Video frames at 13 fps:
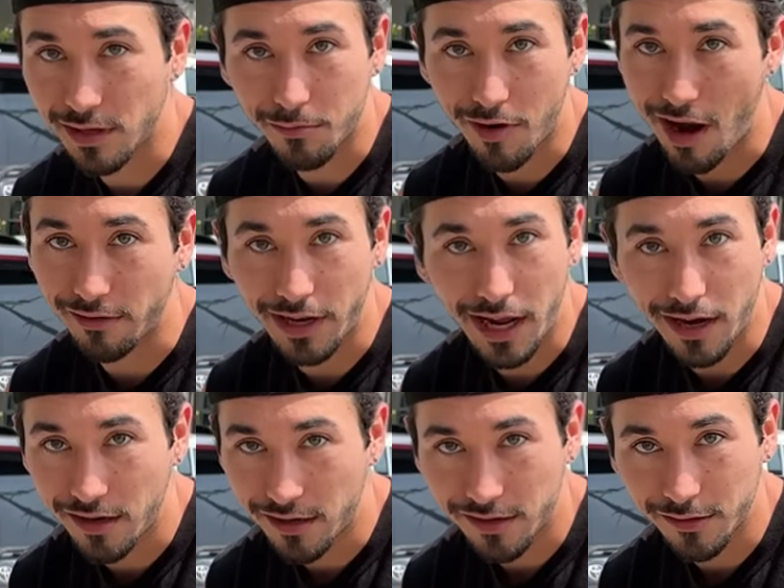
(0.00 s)
something around
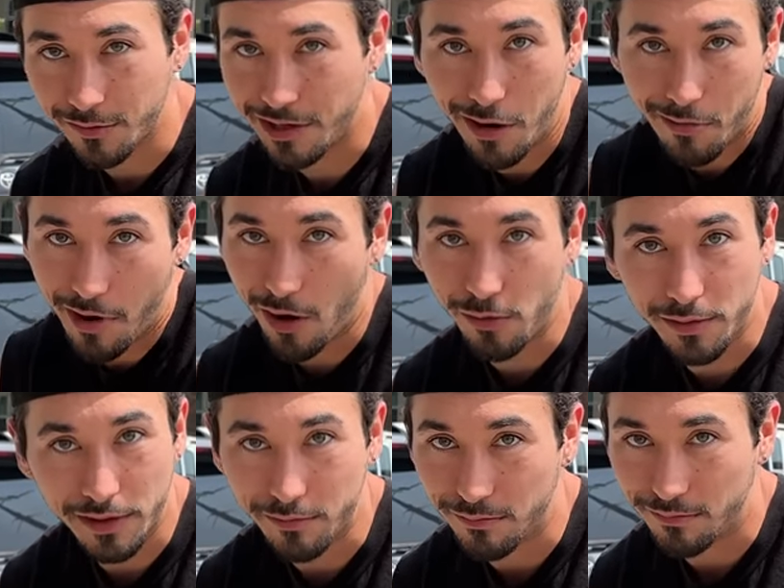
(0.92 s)
there. We don't know,
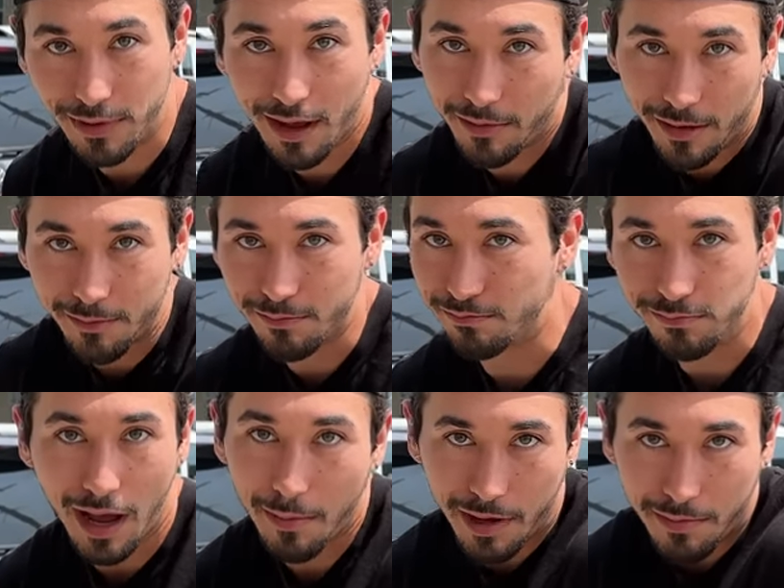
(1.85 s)
but probably,
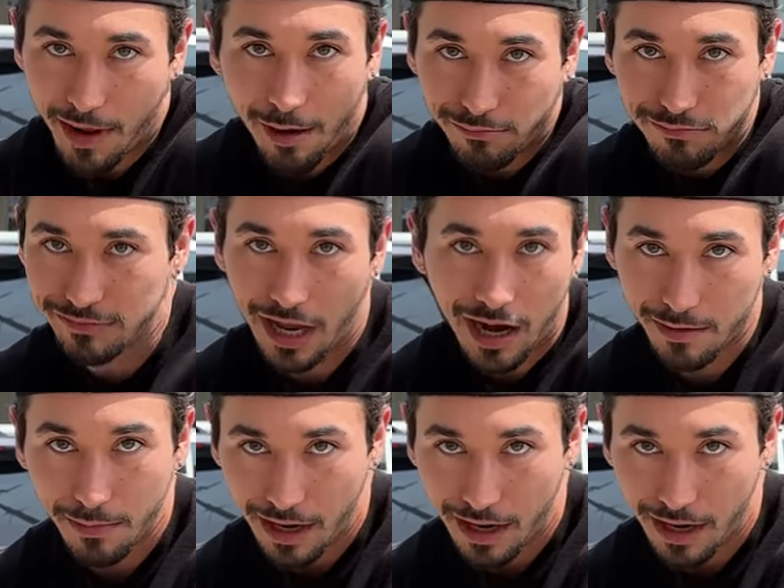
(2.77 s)
probably blah, 30